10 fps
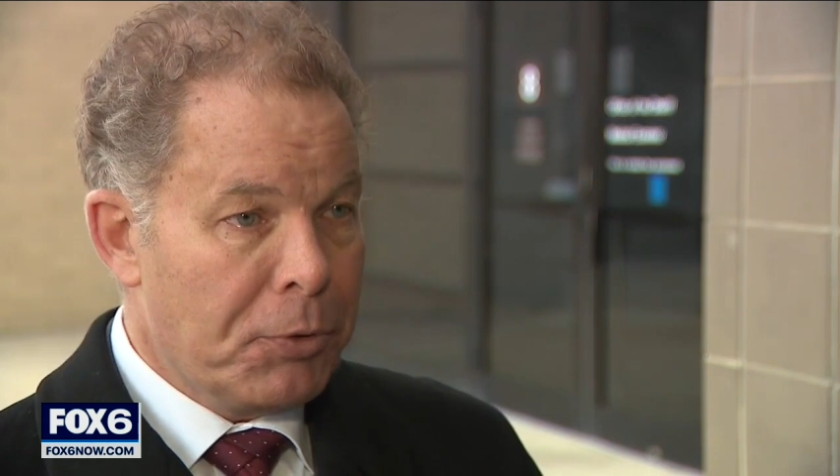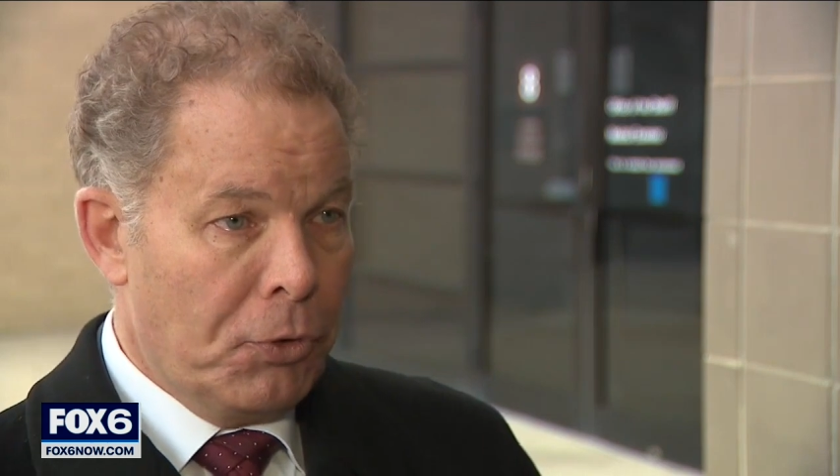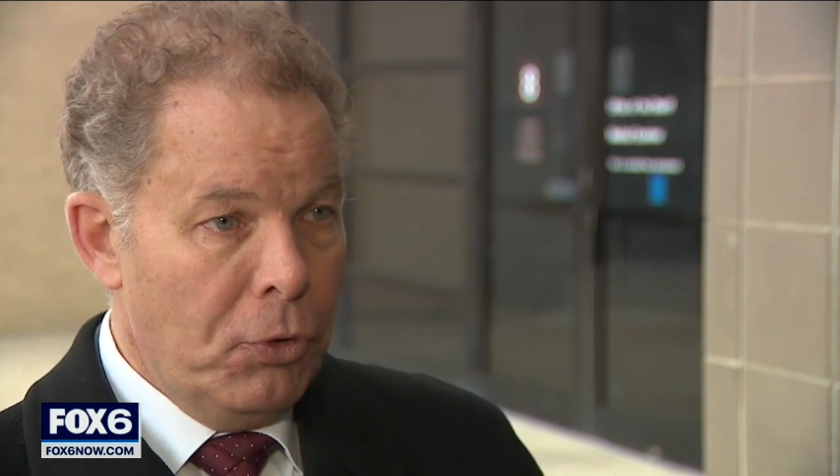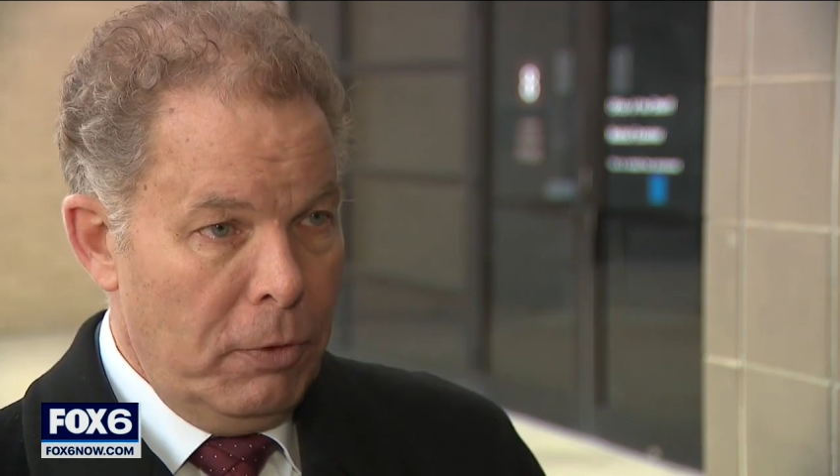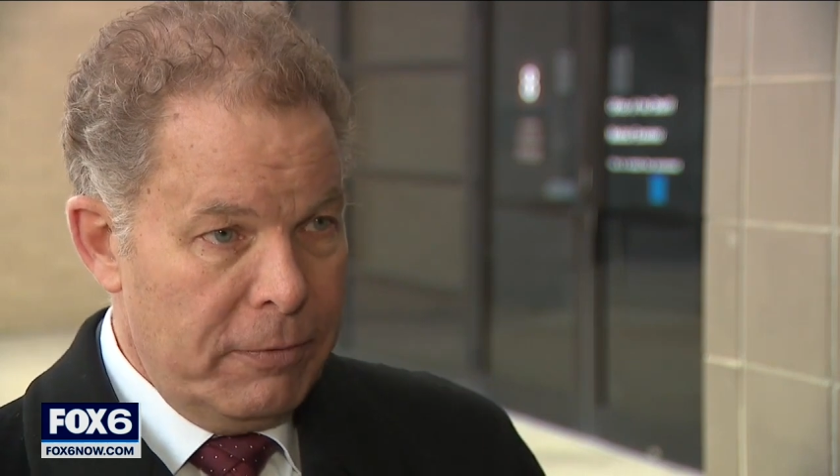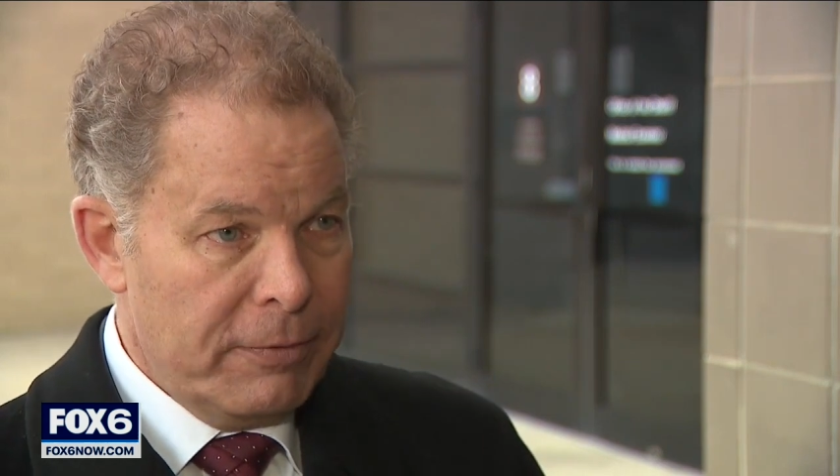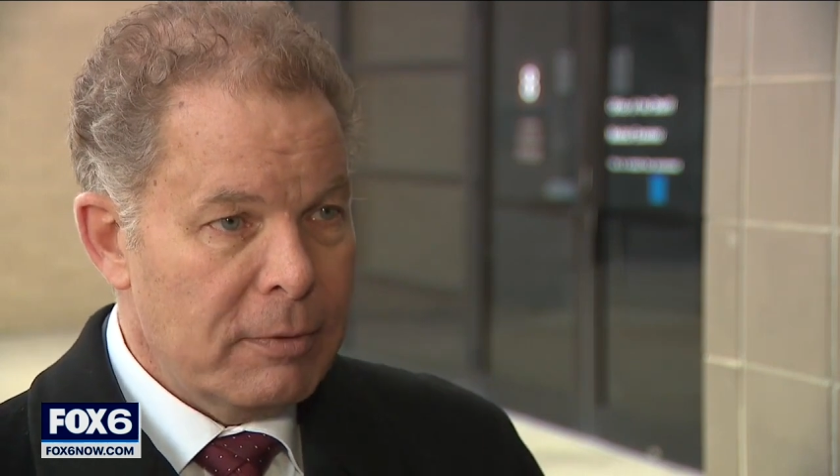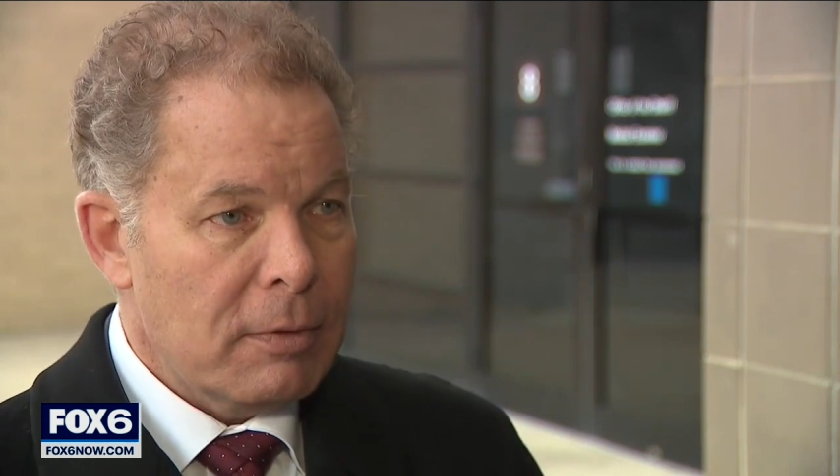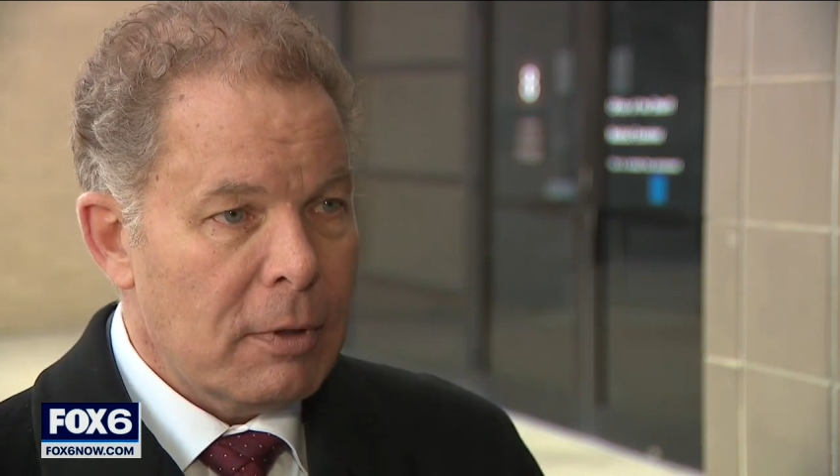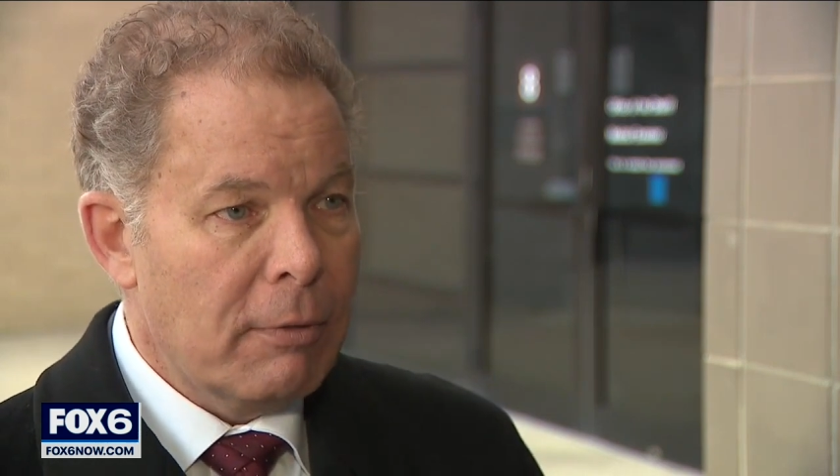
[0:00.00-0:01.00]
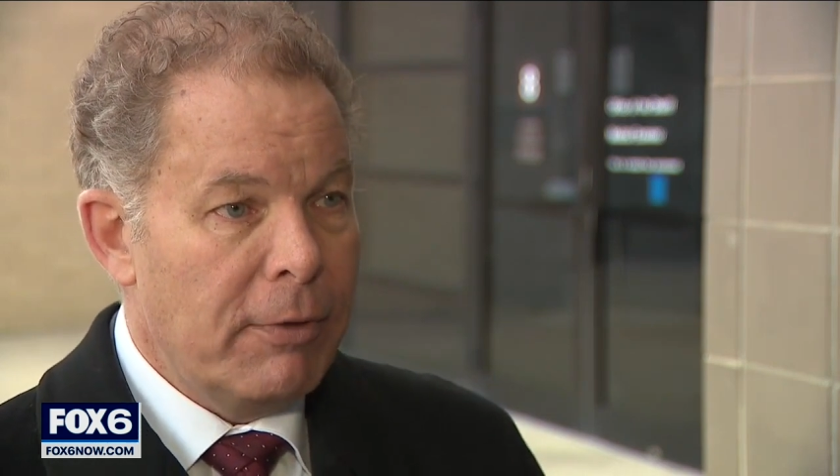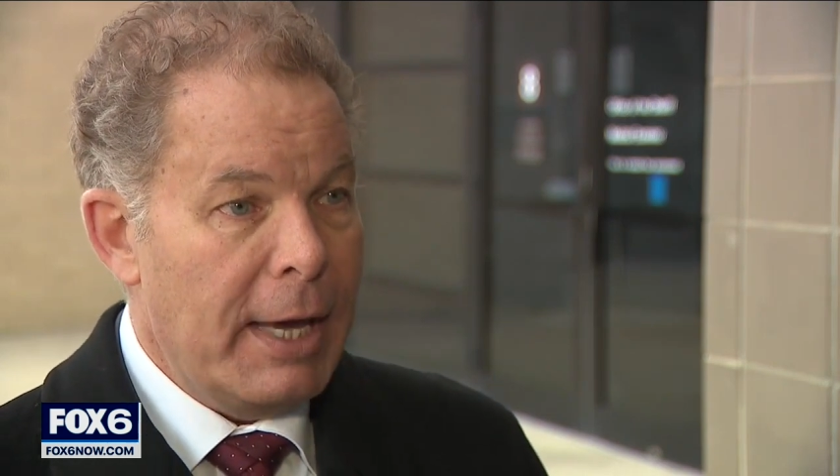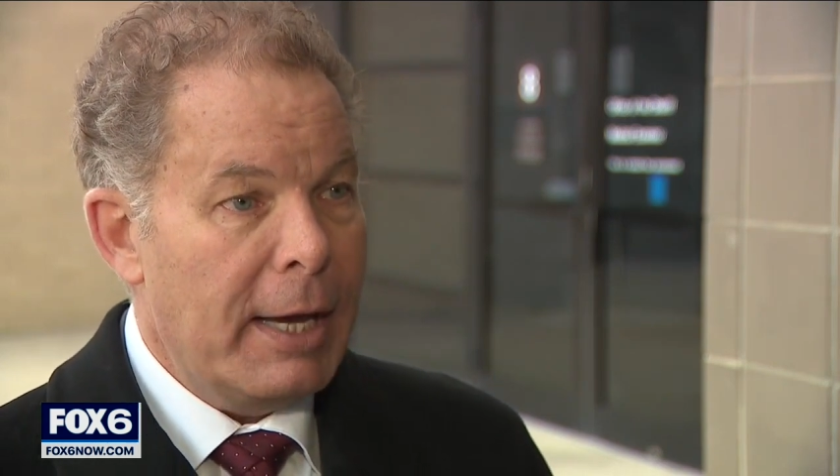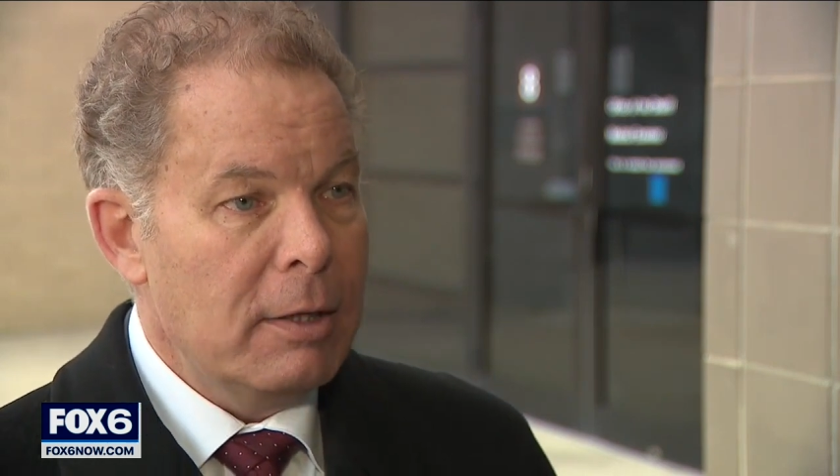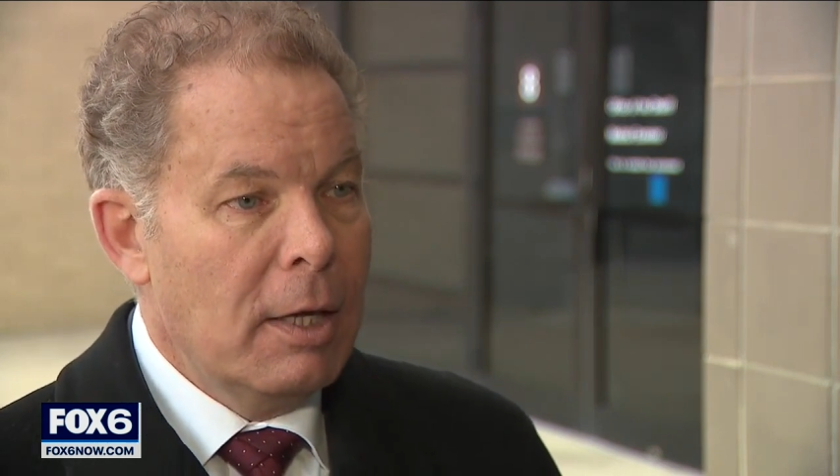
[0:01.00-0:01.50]
proof of
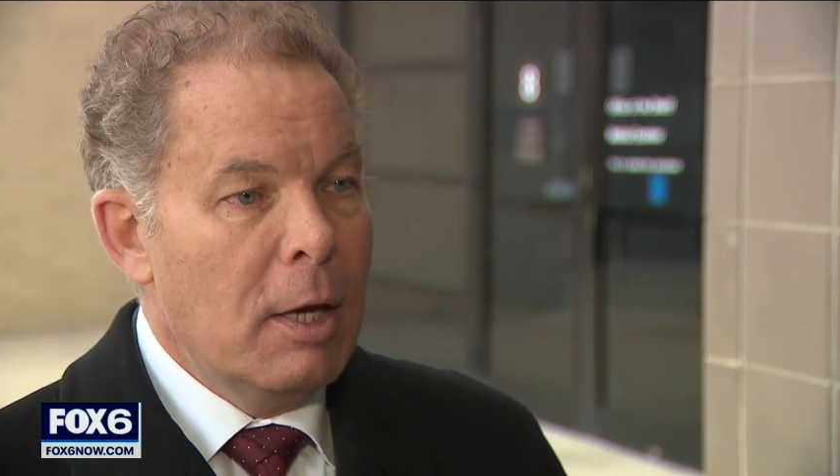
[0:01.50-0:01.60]
that